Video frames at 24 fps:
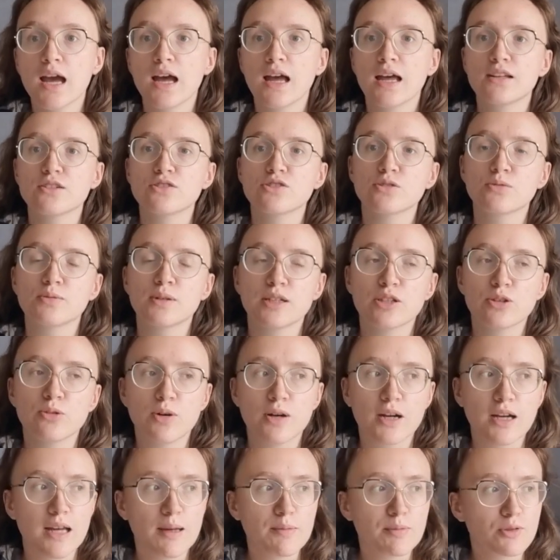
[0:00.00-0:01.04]
And so where you
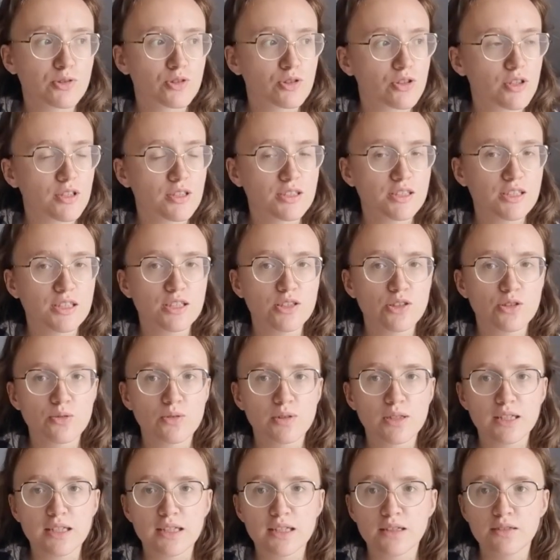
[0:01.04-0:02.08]
are able to
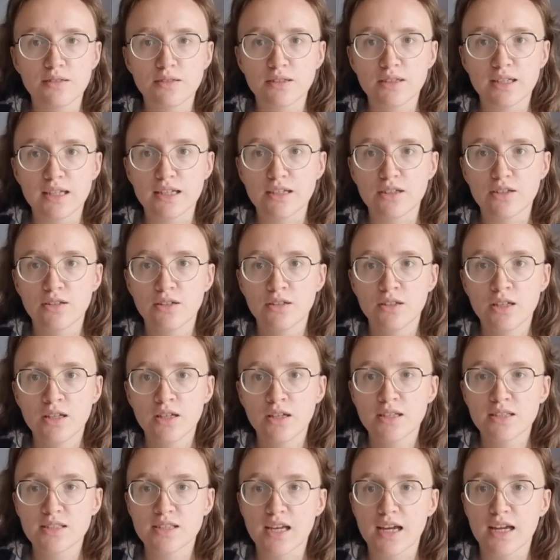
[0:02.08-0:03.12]
continually like
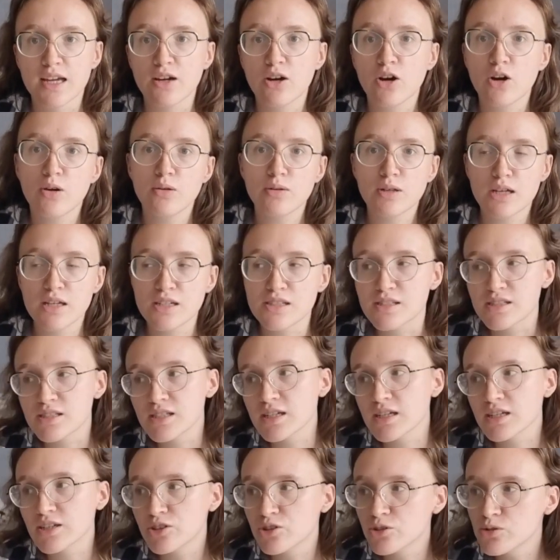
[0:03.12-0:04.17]
say, oh yes,
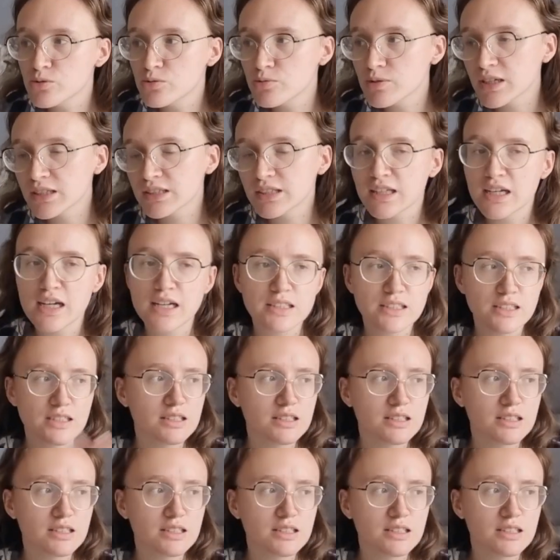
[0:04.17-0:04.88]
you read that.